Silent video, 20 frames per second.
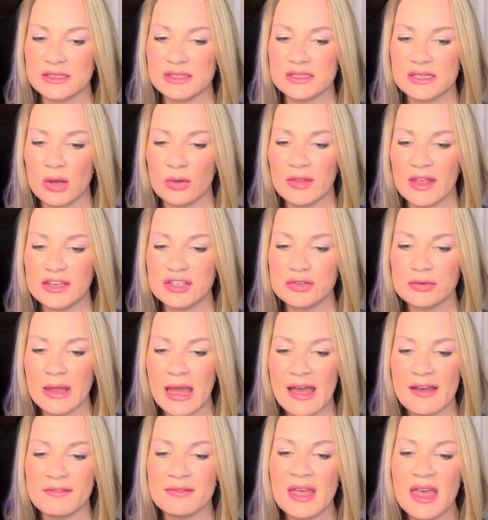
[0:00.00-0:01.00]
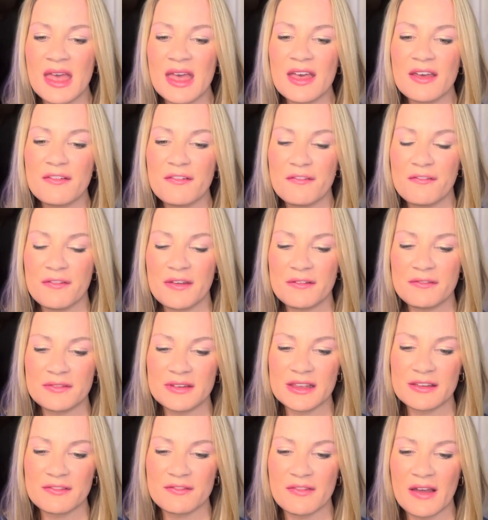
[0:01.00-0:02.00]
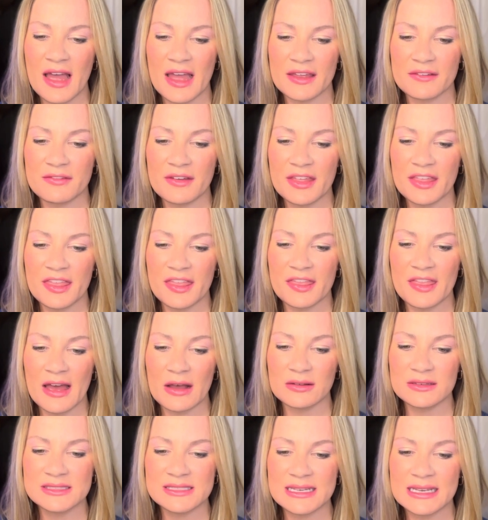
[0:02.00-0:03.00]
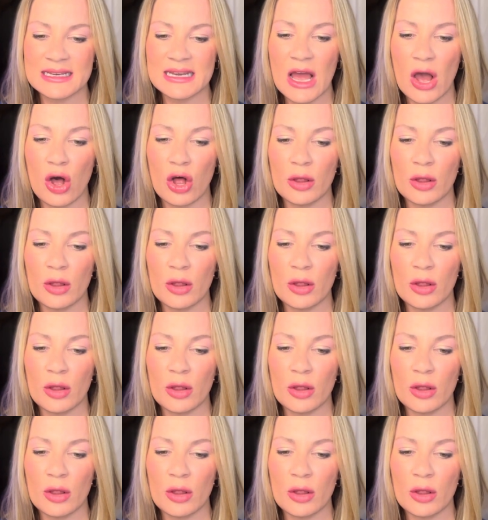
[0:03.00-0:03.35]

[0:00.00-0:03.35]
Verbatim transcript: So they do have 55,000